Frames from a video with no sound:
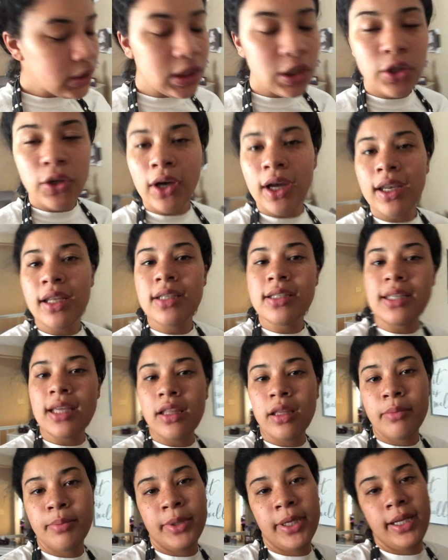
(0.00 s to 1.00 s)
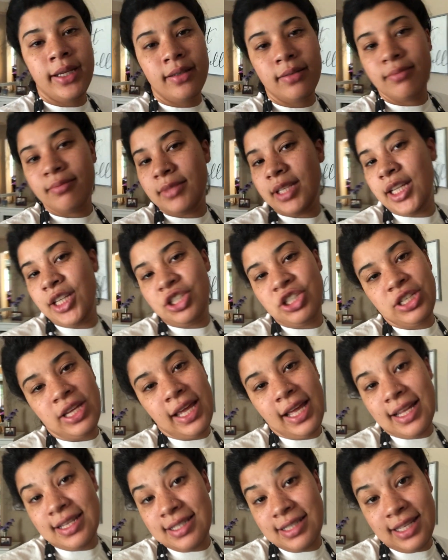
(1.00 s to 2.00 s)
you gotta celebrate each
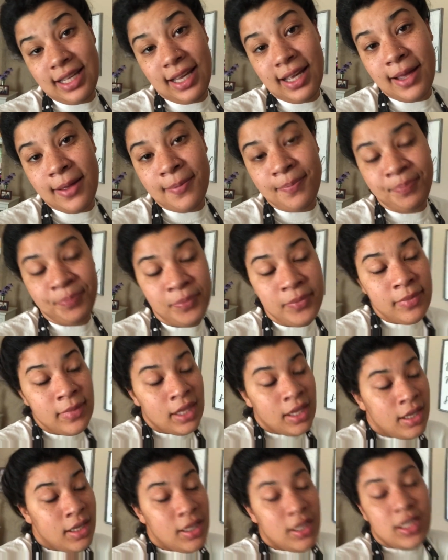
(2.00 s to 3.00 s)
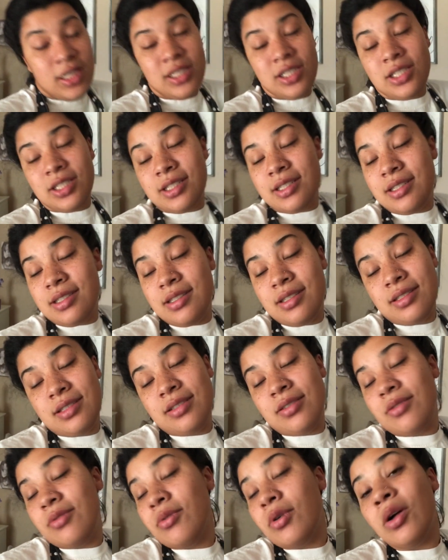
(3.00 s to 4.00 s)
day as they come and just
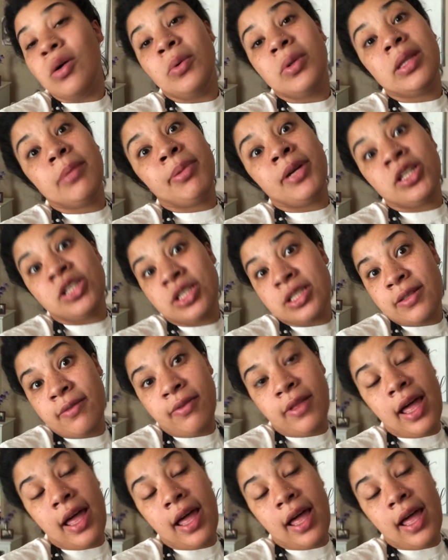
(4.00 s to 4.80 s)
roll with the punches of